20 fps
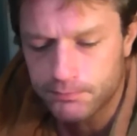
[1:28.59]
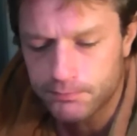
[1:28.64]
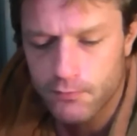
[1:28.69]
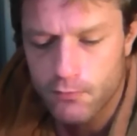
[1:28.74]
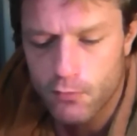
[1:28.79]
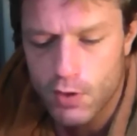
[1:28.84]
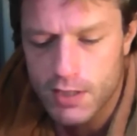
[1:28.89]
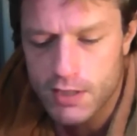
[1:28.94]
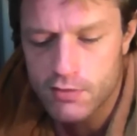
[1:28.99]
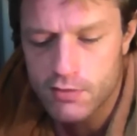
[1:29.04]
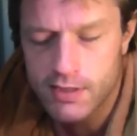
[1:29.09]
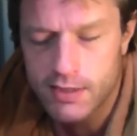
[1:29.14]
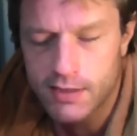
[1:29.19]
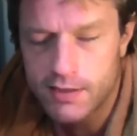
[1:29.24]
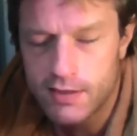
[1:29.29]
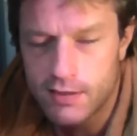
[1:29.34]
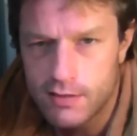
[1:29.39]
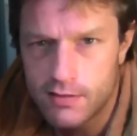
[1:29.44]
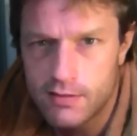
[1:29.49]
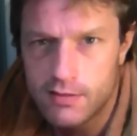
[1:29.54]
when using a
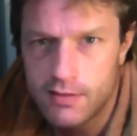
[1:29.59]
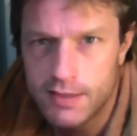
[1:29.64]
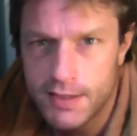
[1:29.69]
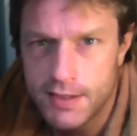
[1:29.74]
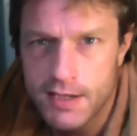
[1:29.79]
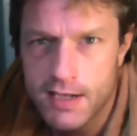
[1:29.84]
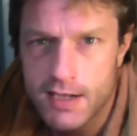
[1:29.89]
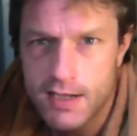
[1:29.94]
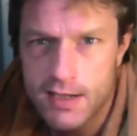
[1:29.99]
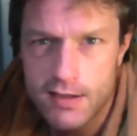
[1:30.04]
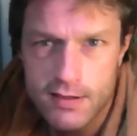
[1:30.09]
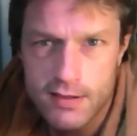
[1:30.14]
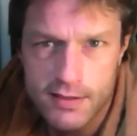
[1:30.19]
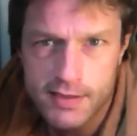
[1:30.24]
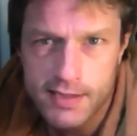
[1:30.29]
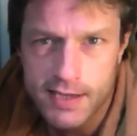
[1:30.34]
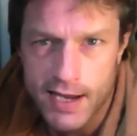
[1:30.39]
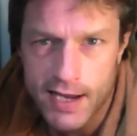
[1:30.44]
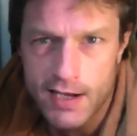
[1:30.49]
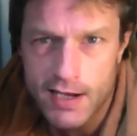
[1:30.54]
linear
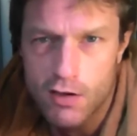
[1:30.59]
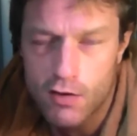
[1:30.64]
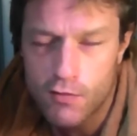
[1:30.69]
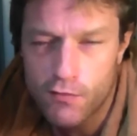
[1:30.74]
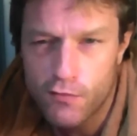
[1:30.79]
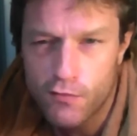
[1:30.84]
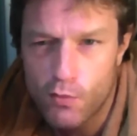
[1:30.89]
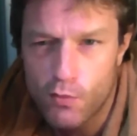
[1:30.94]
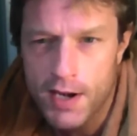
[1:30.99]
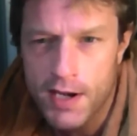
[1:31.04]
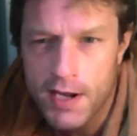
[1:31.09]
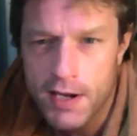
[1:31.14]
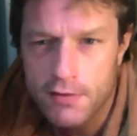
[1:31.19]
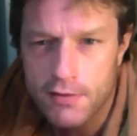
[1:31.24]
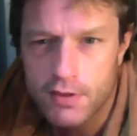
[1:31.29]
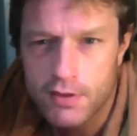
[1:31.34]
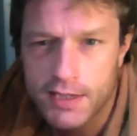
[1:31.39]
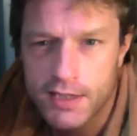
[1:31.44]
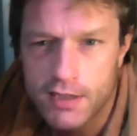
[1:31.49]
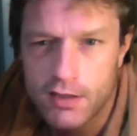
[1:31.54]
scale of
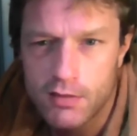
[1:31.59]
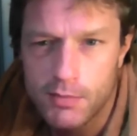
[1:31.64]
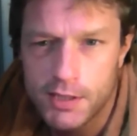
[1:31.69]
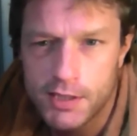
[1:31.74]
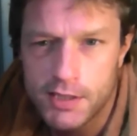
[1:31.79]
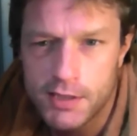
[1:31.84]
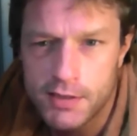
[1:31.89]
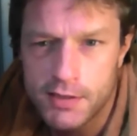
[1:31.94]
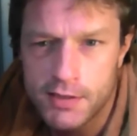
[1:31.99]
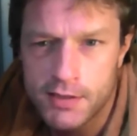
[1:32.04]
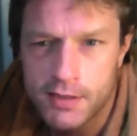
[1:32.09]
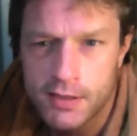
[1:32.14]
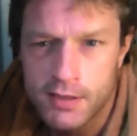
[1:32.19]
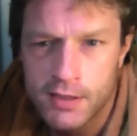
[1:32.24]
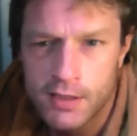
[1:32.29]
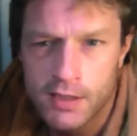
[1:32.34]
100 kilometers,